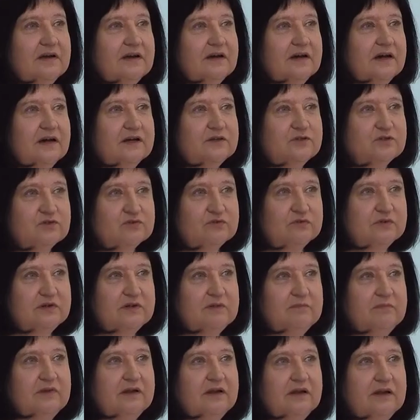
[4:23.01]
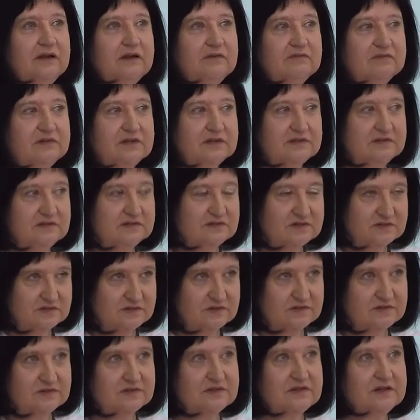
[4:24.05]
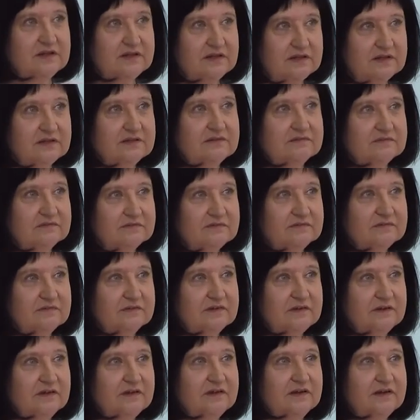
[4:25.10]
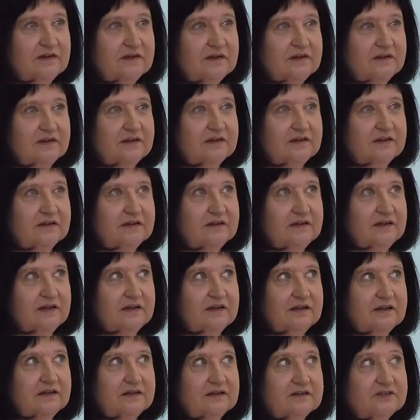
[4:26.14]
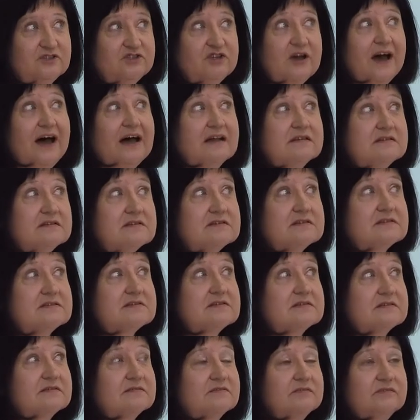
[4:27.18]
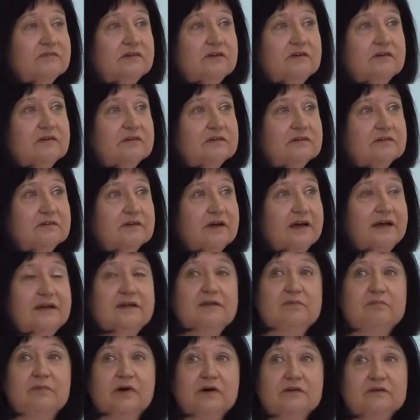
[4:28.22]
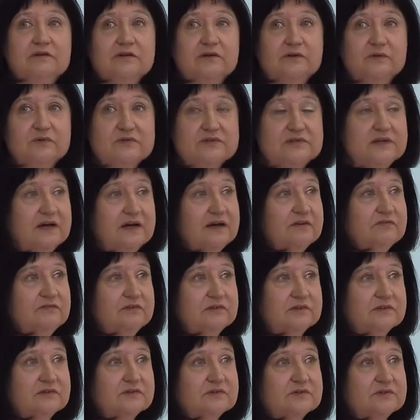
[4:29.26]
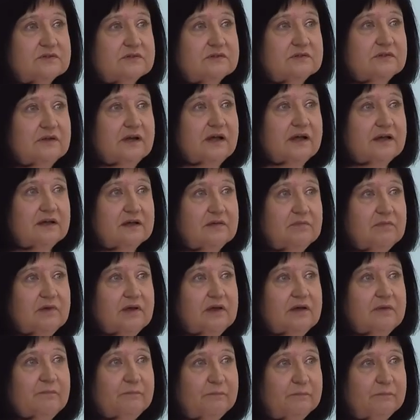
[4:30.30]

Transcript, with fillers: I truly believe that this is the, the chance for anybody who suffers like mm -hmm. me.